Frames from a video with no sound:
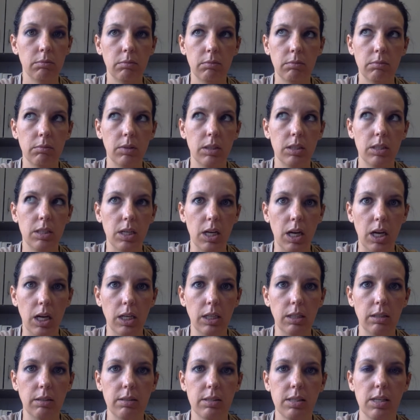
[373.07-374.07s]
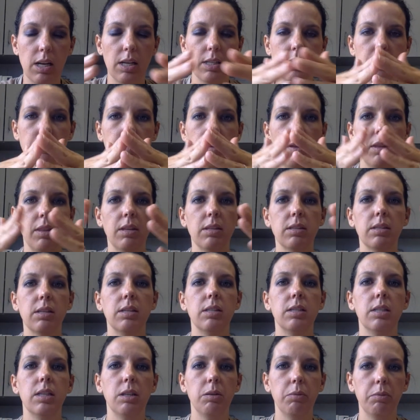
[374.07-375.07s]
It's done. It's not something that's
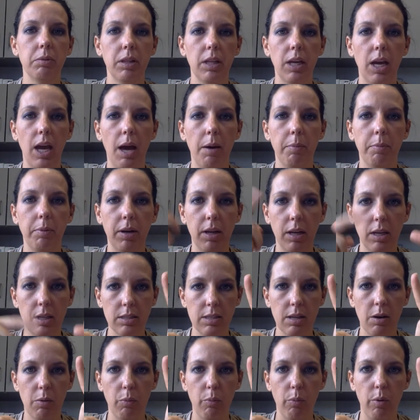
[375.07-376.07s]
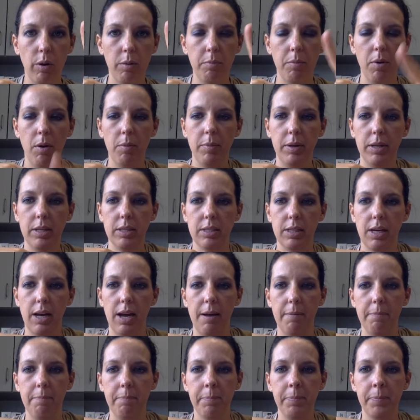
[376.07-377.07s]
continually happening. It's at one moment in
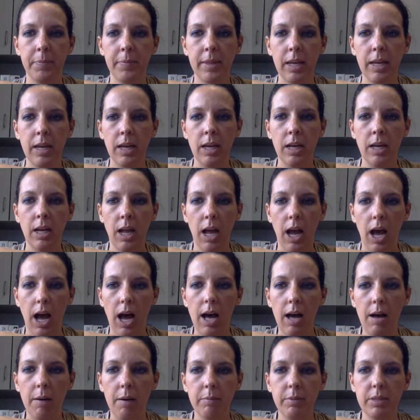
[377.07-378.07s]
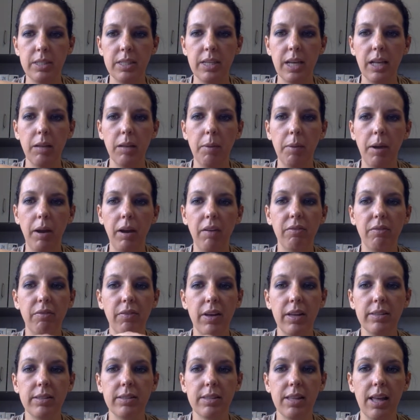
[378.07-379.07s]
time. To tell about
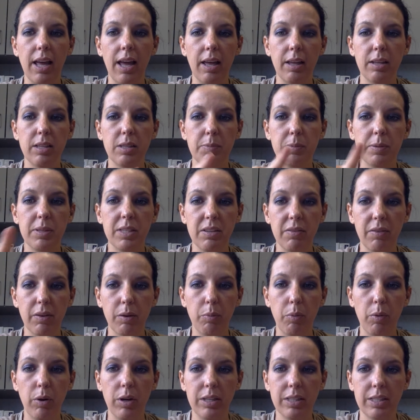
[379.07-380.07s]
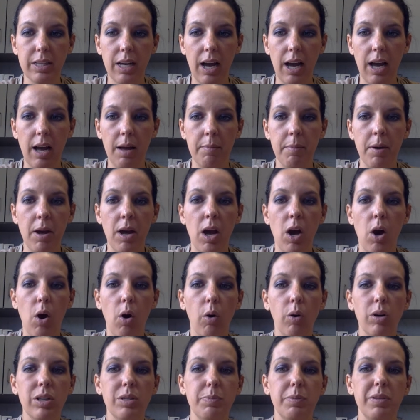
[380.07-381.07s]
events at a specific point in time
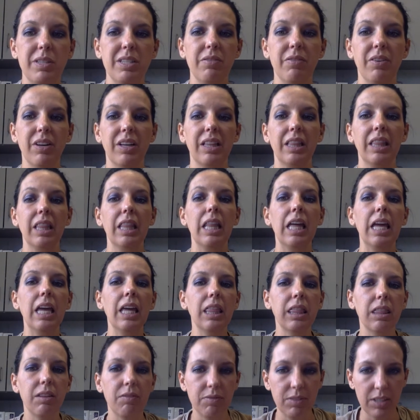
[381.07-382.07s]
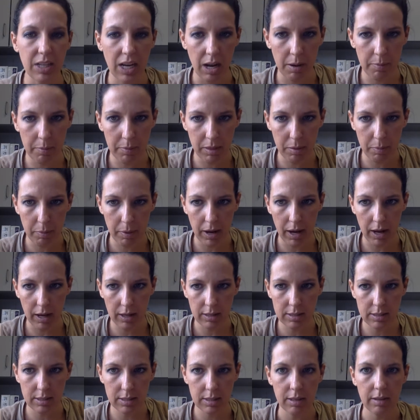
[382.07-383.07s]
or a specific length of time in the
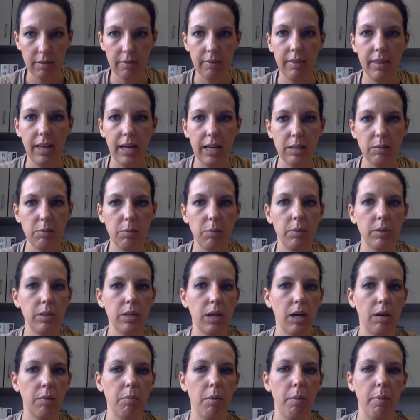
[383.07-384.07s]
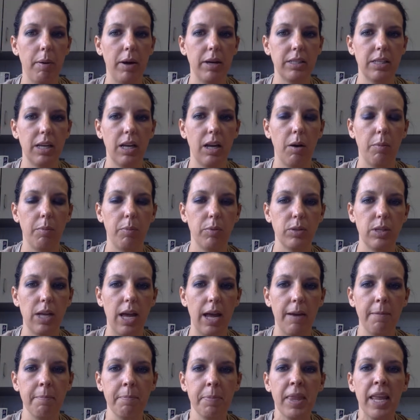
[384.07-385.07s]
past. That's when we talk about passé
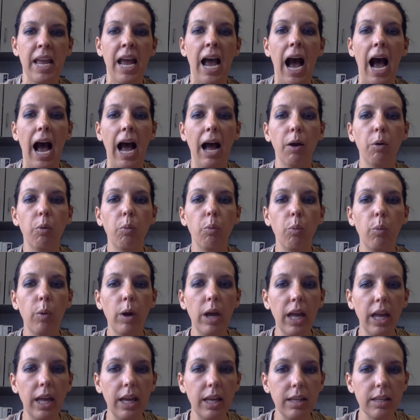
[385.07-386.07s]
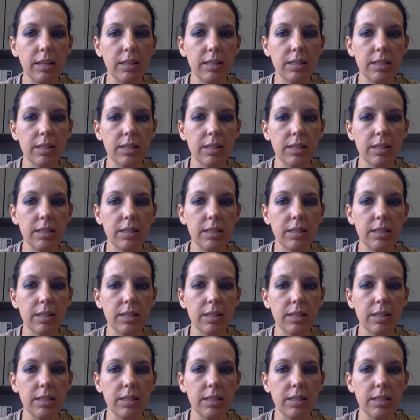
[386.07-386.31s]
composé. I went